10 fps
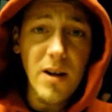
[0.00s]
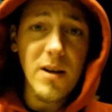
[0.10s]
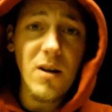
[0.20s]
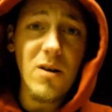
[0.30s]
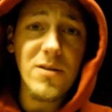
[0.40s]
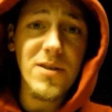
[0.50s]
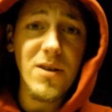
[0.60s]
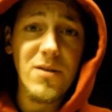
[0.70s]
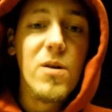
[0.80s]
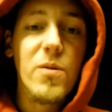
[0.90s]
And
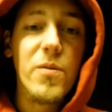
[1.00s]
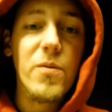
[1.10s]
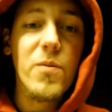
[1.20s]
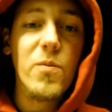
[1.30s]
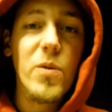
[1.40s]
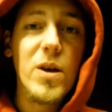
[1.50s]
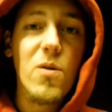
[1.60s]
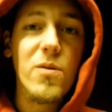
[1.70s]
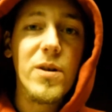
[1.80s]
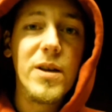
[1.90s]
also, when we
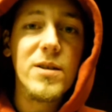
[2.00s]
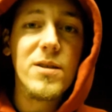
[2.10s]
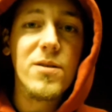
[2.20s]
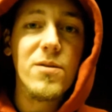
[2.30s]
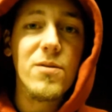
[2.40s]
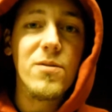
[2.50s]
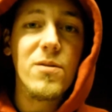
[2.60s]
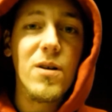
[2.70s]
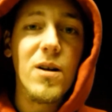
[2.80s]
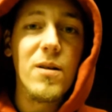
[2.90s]
go into
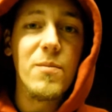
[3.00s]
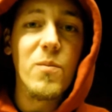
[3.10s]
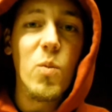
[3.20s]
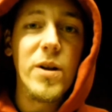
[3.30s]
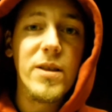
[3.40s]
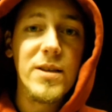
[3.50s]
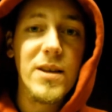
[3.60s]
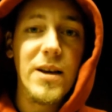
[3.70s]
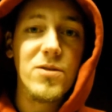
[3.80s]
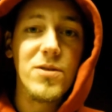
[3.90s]
um, one of these
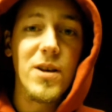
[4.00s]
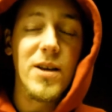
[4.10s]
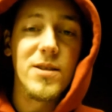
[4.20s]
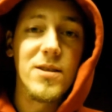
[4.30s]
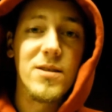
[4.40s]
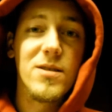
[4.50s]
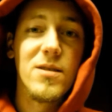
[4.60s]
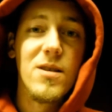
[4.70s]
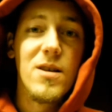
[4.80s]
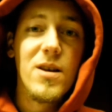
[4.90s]
exercises,
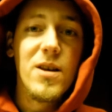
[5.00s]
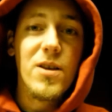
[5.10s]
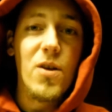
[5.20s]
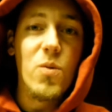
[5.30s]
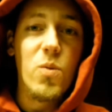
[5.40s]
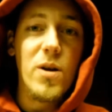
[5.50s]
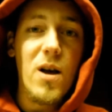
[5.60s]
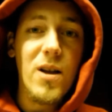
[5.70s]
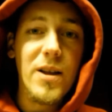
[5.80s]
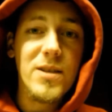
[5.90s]
you know, we're
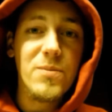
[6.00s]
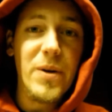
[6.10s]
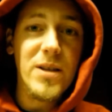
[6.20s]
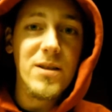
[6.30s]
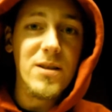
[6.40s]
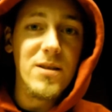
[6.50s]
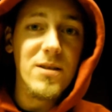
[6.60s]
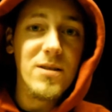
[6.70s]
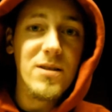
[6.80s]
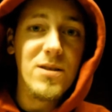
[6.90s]
not expected
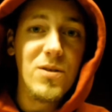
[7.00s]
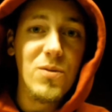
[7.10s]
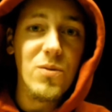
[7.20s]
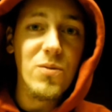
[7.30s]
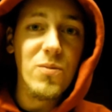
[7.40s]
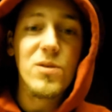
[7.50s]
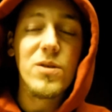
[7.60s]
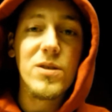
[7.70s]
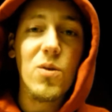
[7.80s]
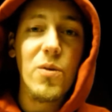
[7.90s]
to do
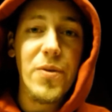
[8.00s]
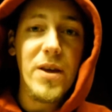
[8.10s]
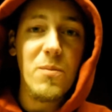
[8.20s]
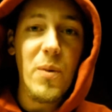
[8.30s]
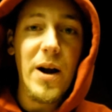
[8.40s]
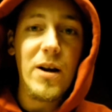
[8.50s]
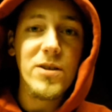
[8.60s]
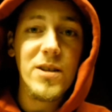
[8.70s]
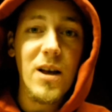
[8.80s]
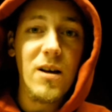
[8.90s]
this whole thing by
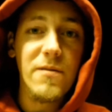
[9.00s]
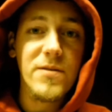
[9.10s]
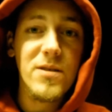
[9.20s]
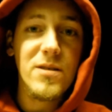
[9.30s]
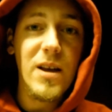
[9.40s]
ourselves.